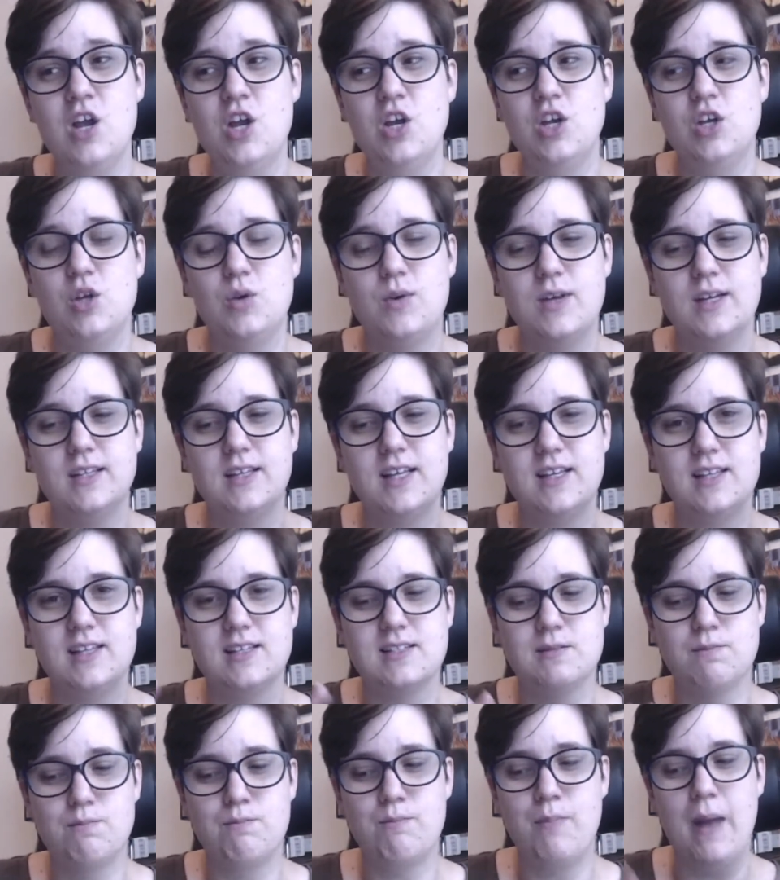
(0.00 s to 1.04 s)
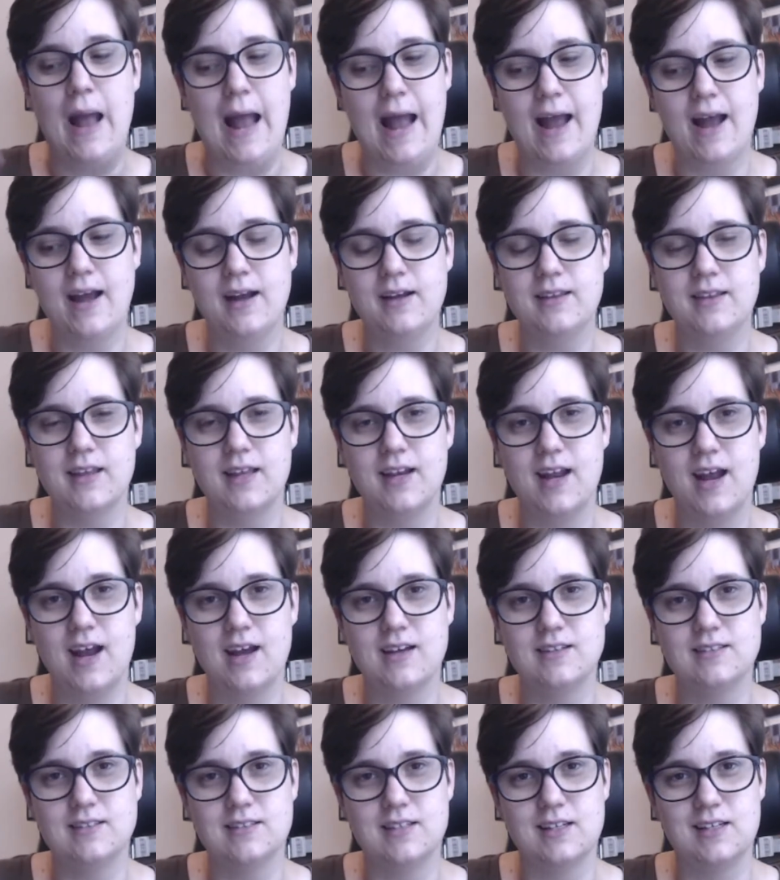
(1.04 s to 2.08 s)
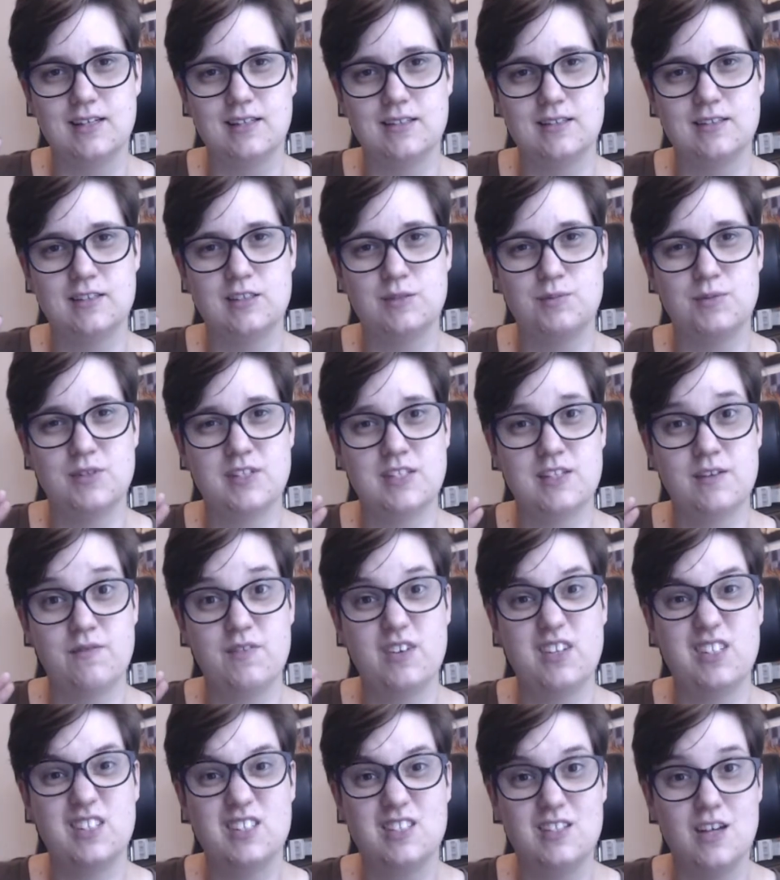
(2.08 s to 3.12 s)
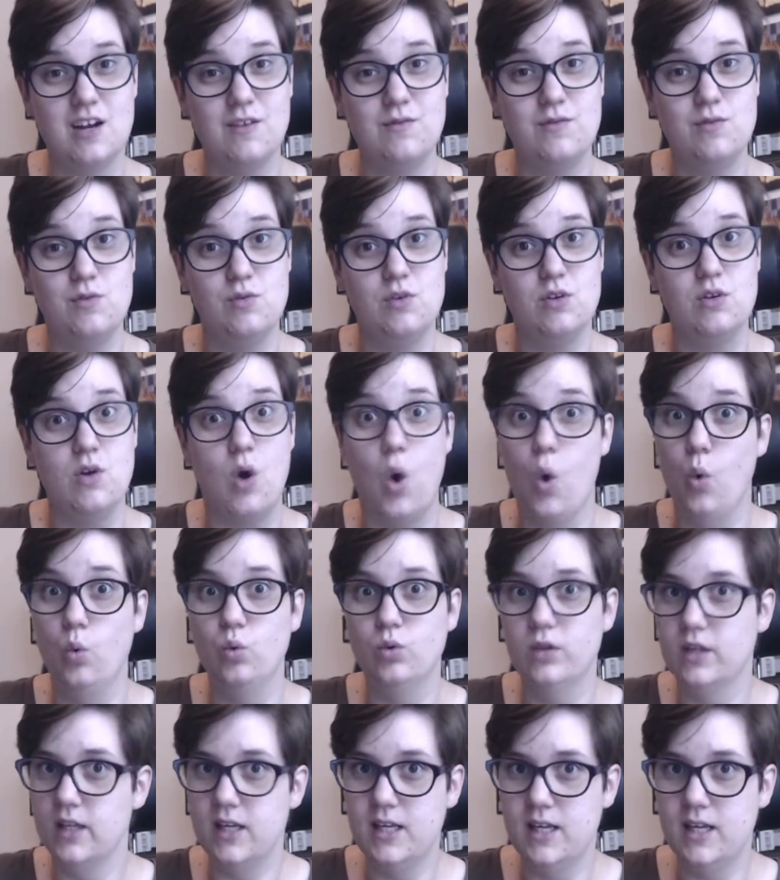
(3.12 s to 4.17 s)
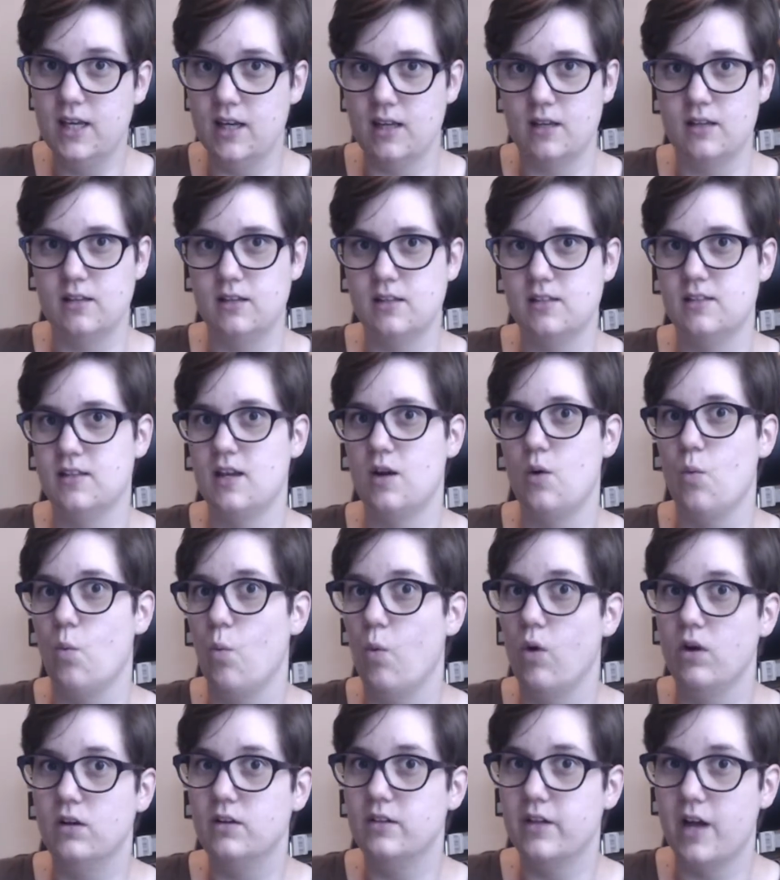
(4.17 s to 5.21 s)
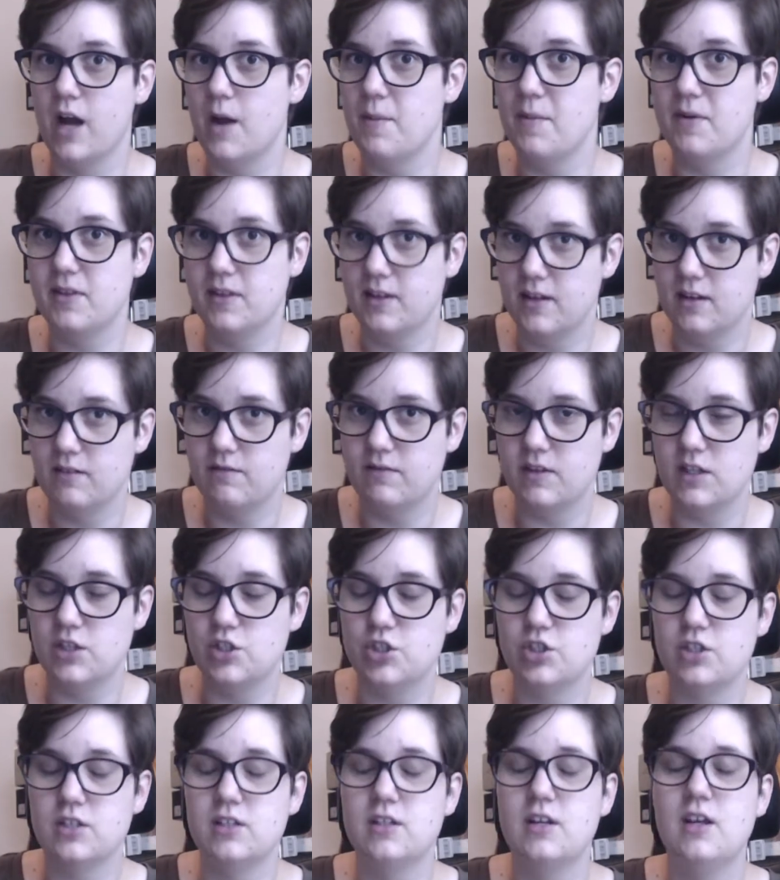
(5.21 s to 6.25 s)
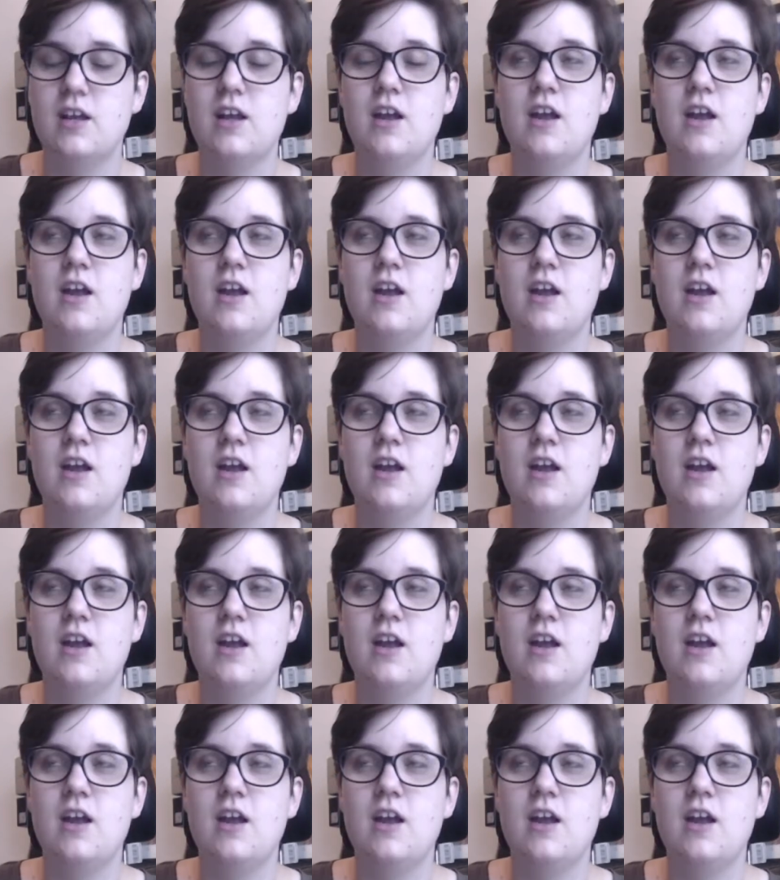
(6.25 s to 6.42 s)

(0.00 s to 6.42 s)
you get this bag that has specific stuff you can only get this one time at the convention.